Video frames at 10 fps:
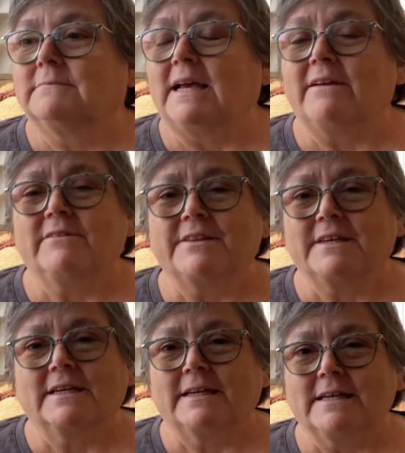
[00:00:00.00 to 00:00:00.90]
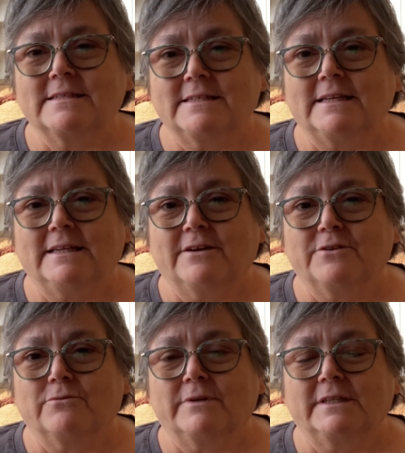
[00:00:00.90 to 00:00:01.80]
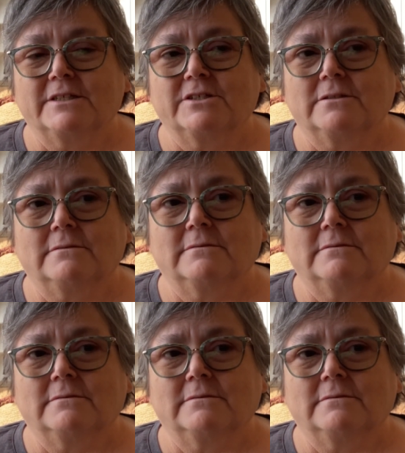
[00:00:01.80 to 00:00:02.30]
I have nothing against any other religion.